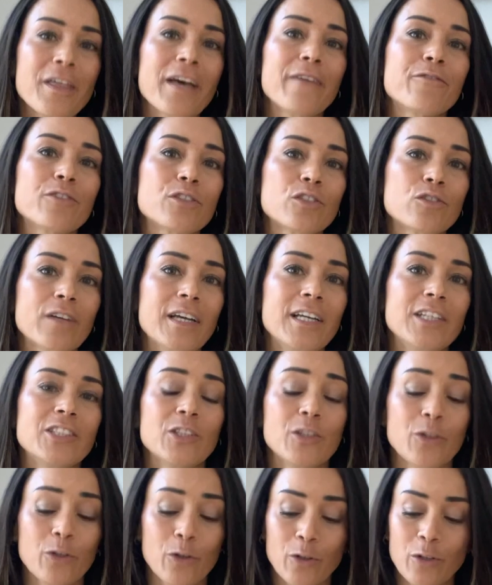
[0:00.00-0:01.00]
that
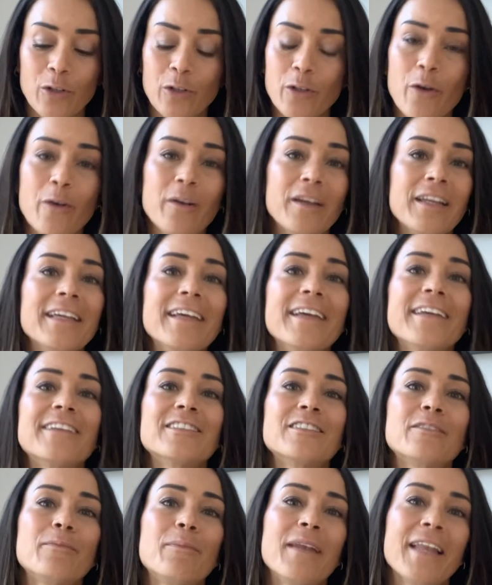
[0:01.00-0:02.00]
frustration could not only
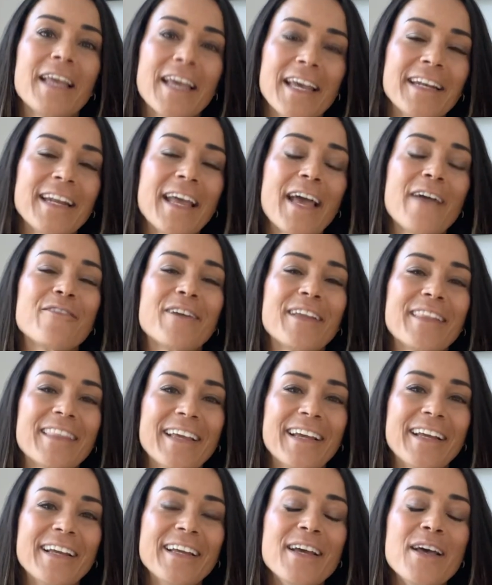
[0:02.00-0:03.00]
explain
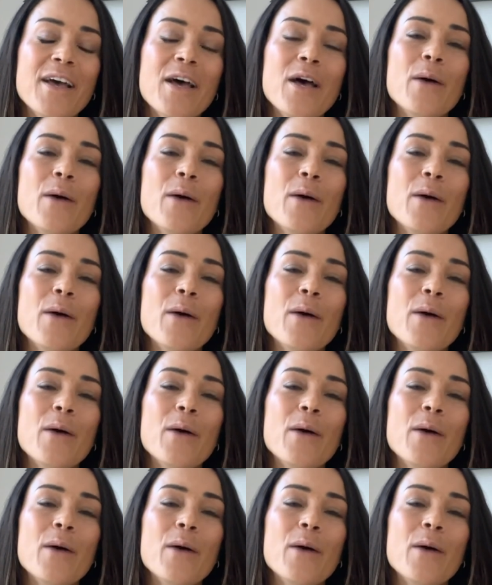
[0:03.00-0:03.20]
everything,